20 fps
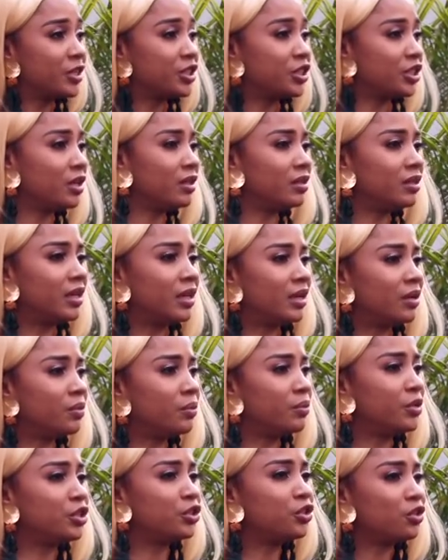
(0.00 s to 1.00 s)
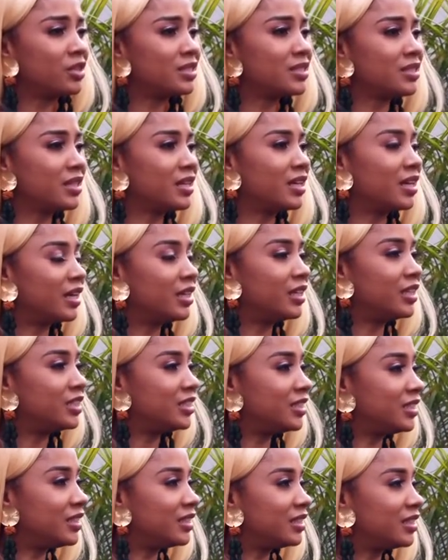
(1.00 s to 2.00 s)
special then? We shot in
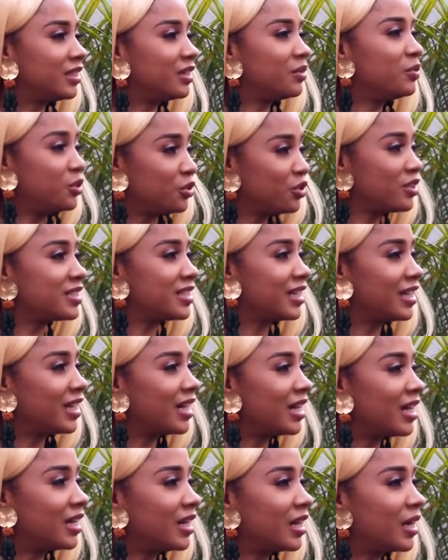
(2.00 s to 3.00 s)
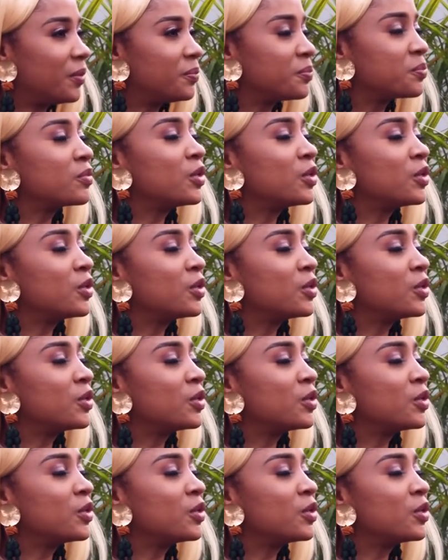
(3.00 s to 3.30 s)
Kaneshie. Yeah. We shot in Ghana.